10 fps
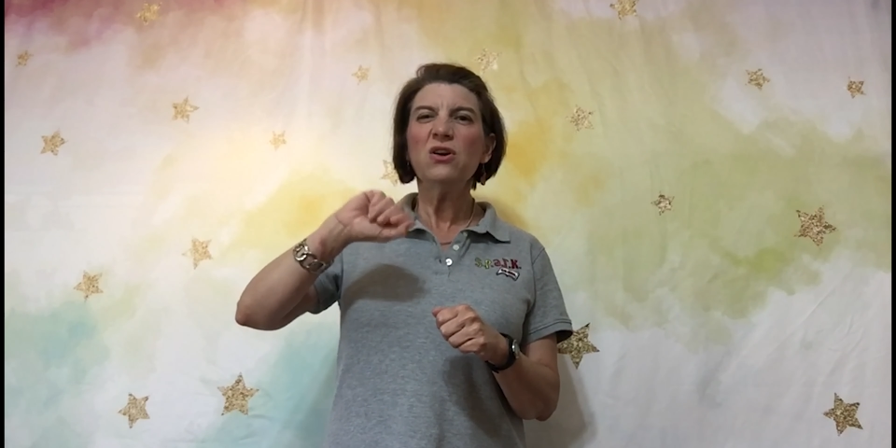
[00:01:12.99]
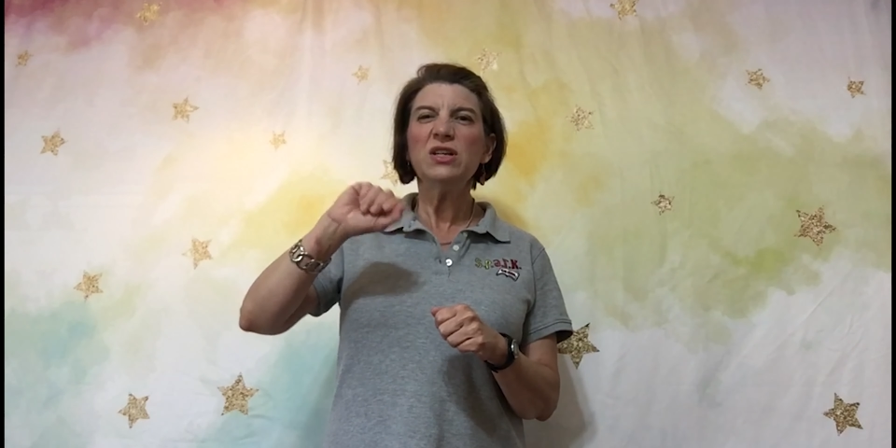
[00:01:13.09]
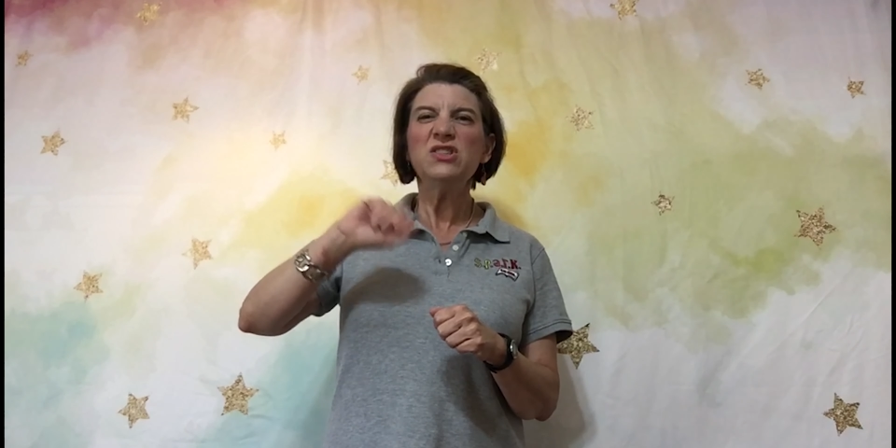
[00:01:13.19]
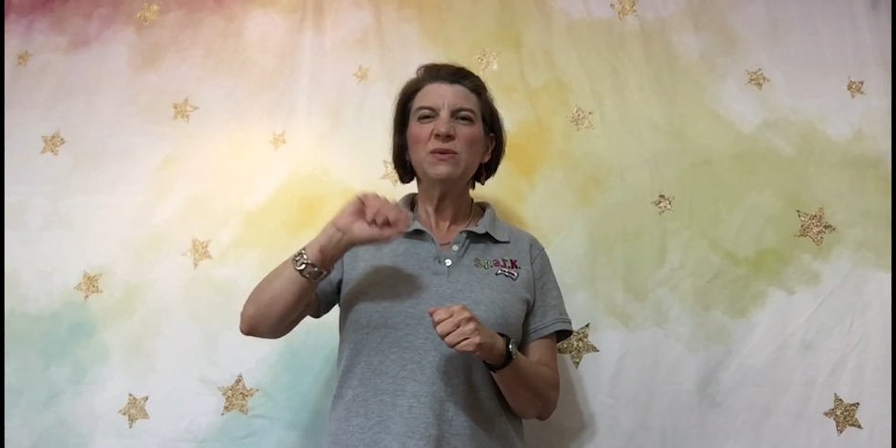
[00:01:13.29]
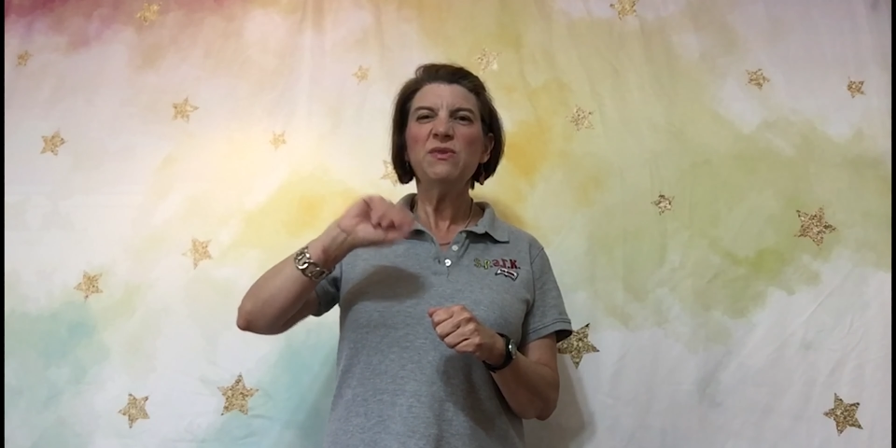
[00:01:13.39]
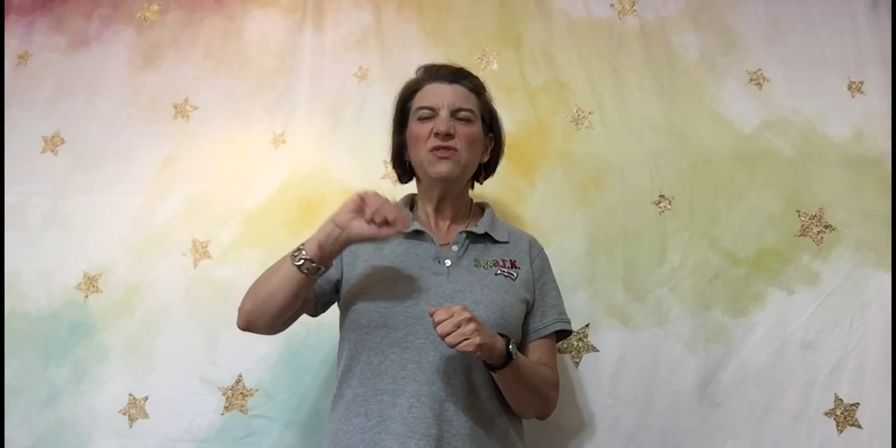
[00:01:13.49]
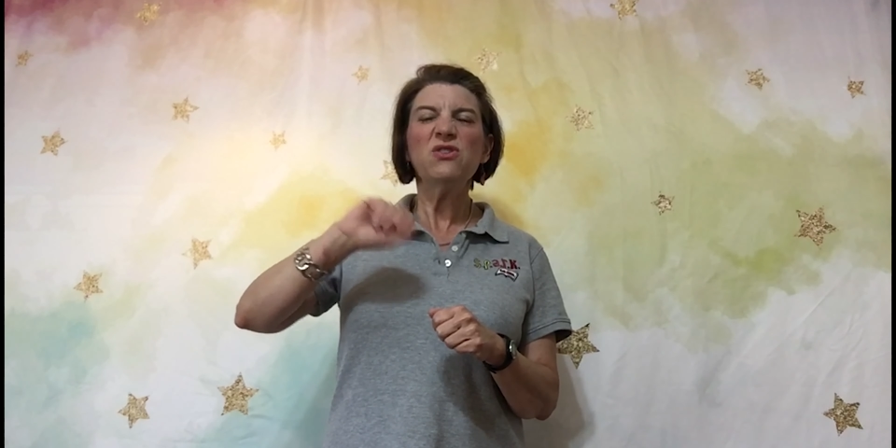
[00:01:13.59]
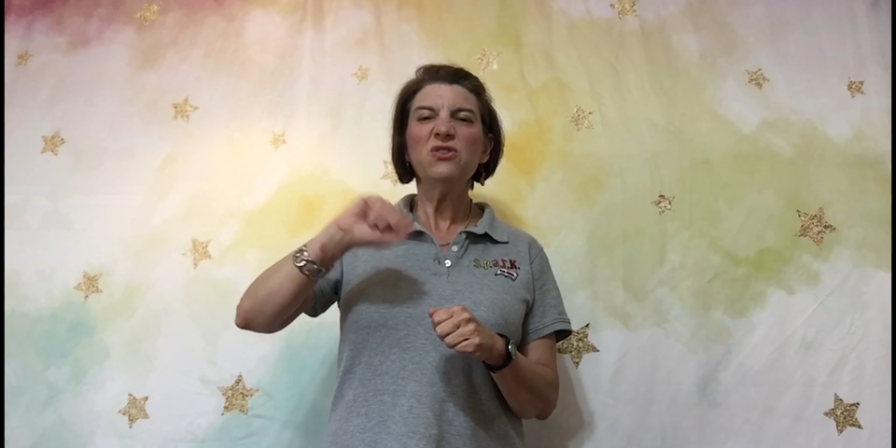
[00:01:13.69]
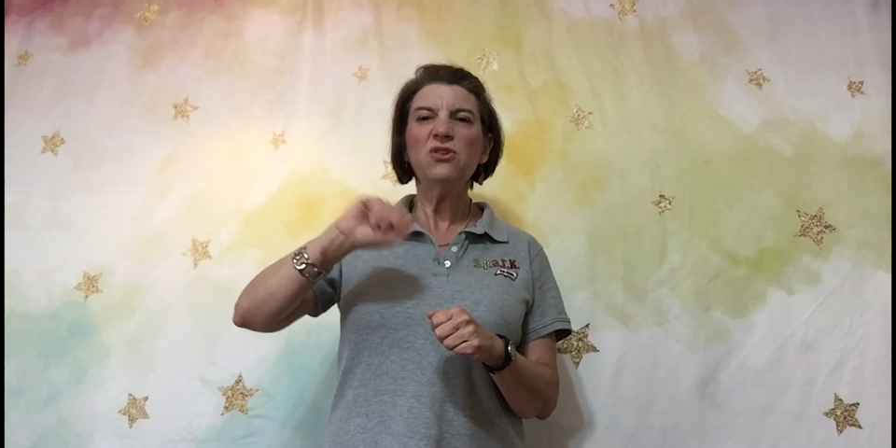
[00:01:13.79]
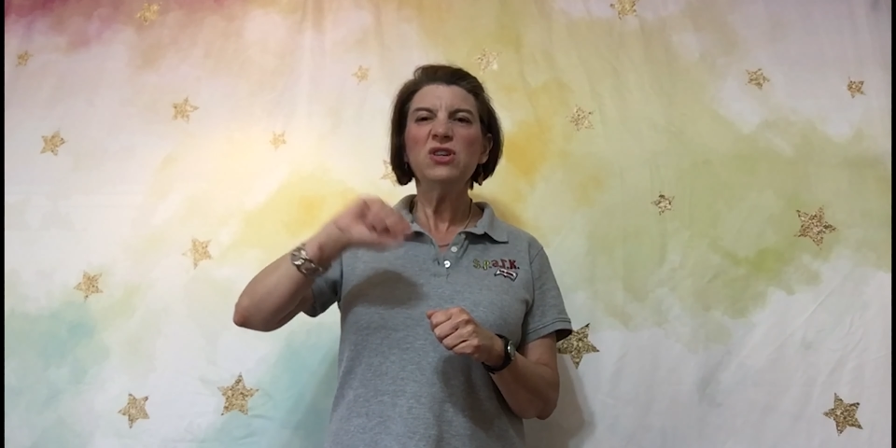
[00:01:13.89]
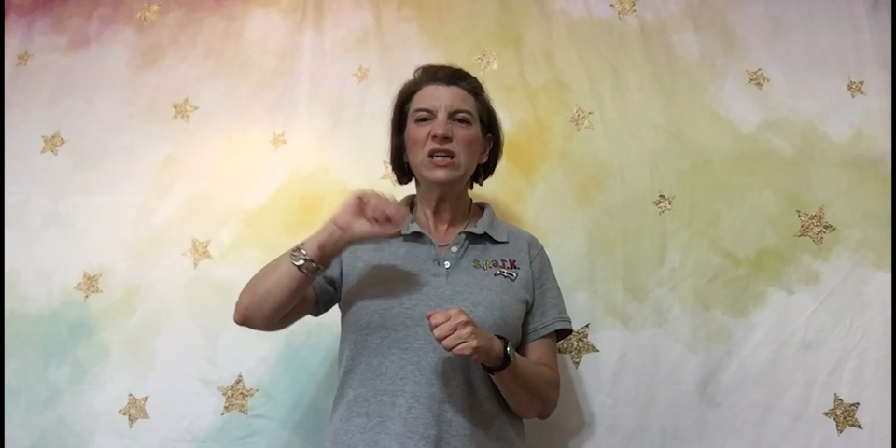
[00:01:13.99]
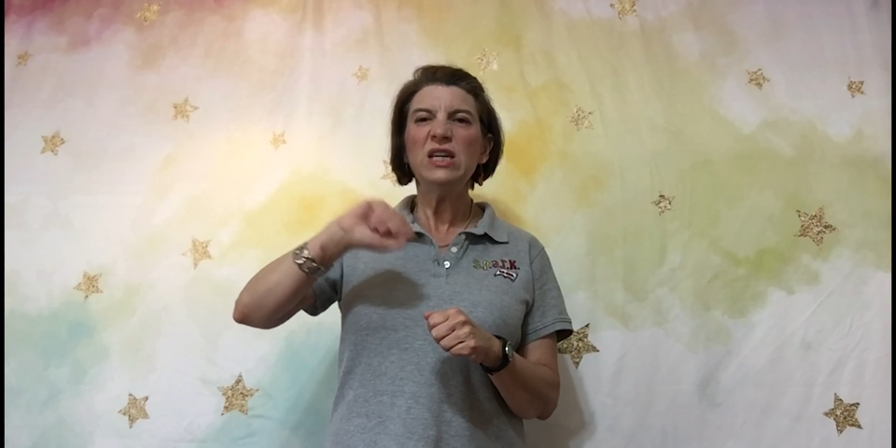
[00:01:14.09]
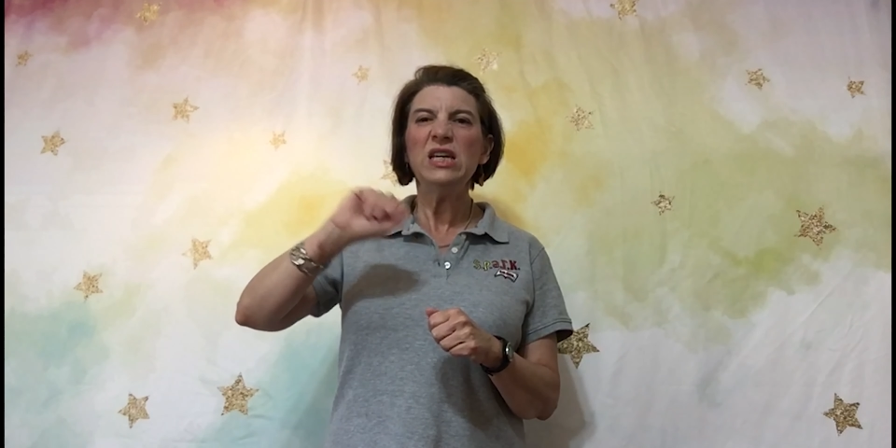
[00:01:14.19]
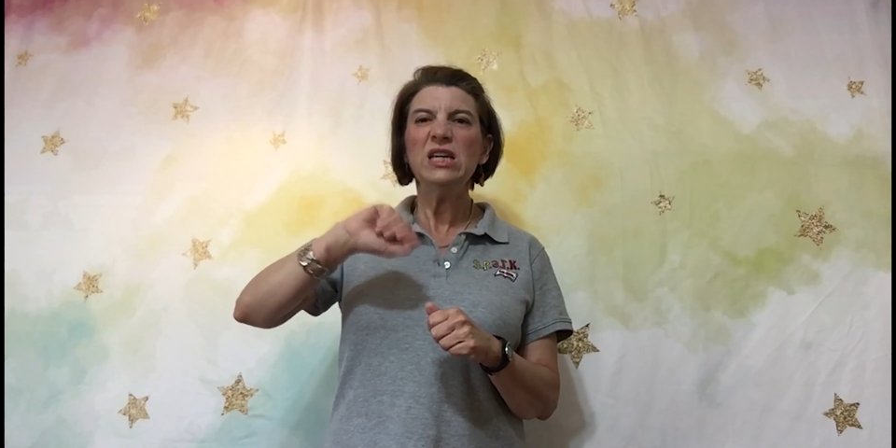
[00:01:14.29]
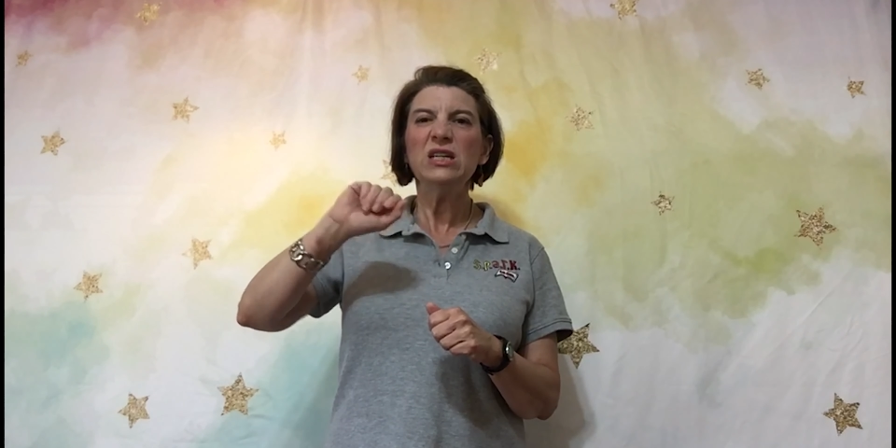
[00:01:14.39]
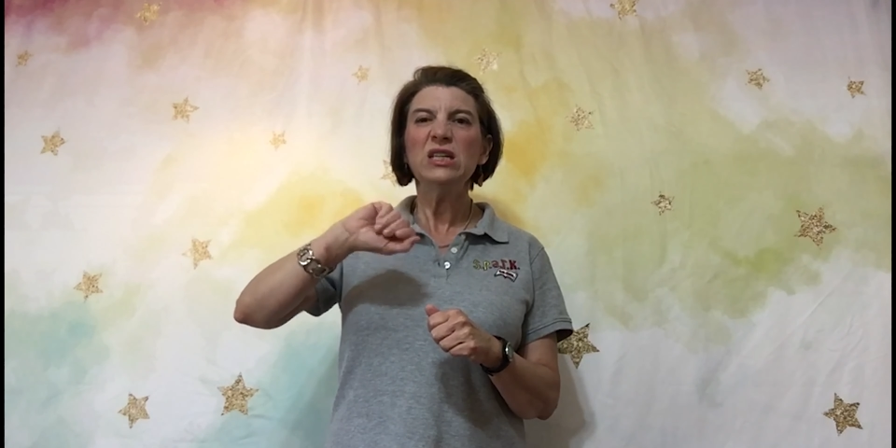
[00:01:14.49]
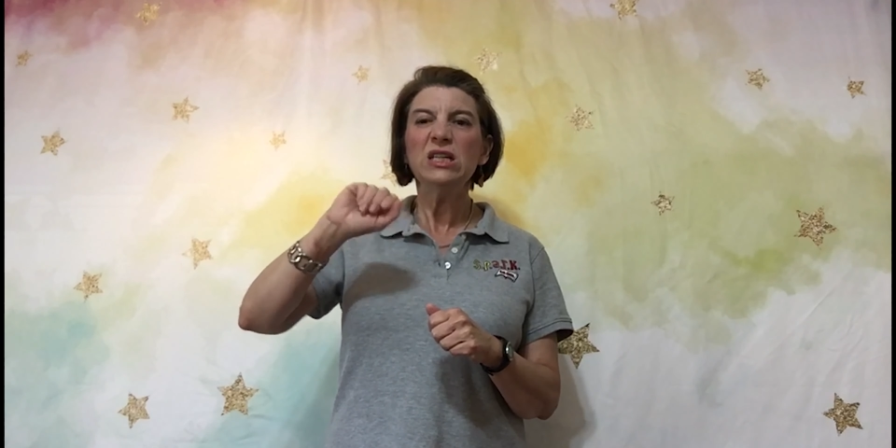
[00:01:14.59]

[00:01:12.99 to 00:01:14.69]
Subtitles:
in some of your cooking.